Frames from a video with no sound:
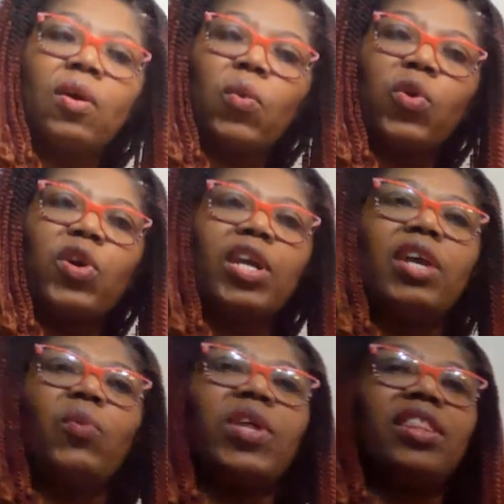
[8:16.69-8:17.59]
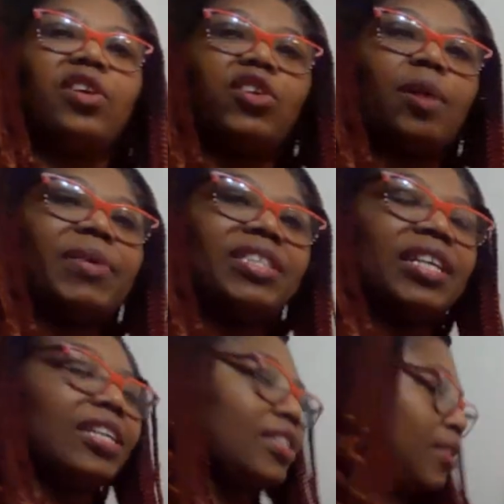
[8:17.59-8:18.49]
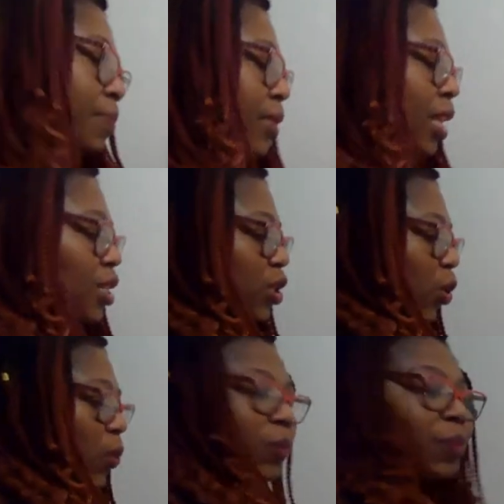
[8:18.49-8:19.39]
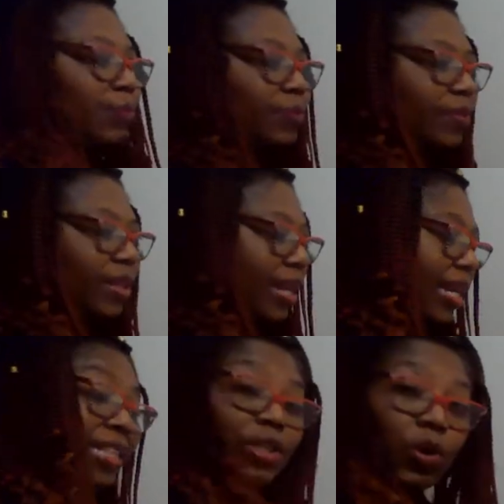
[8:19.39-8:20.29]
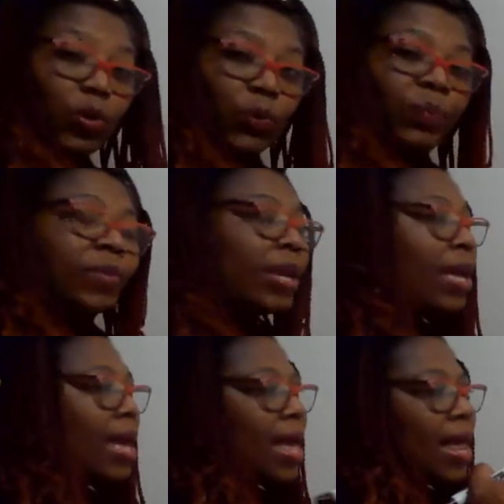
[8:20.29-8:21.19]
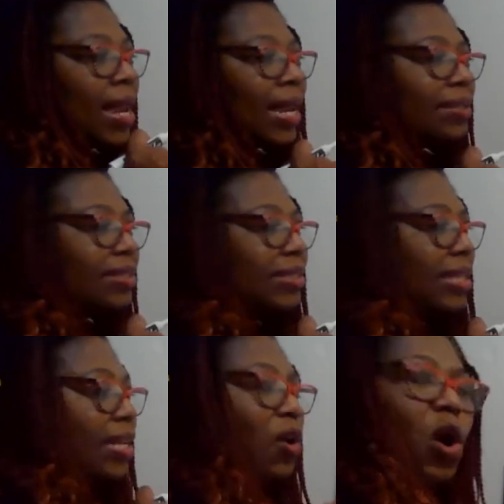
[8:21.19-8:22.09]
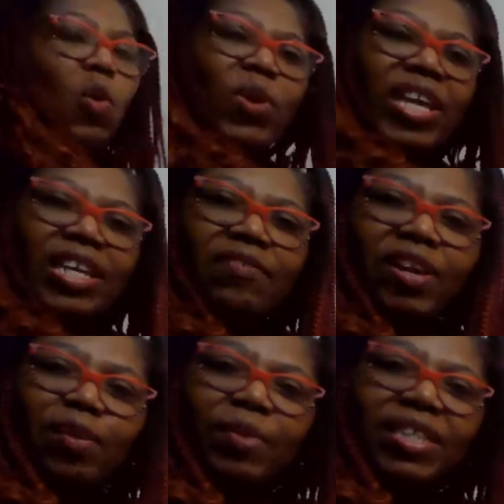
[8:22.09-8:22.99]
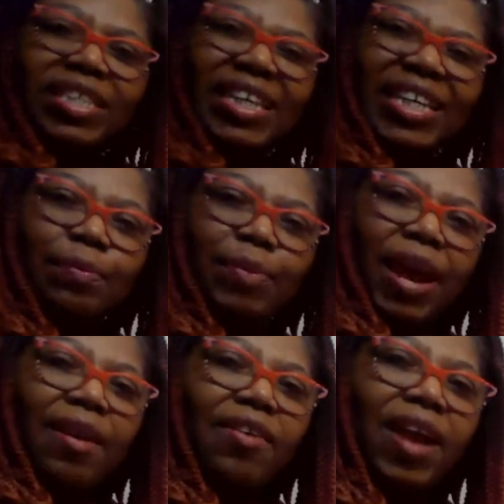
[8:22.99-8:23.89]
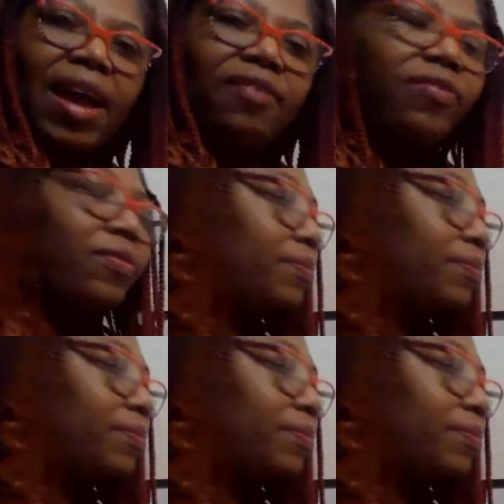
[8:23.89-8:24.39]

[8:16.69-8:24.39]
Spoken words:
working with your topic sentence. So let's go. Let us see now how we can develop this little paragraph.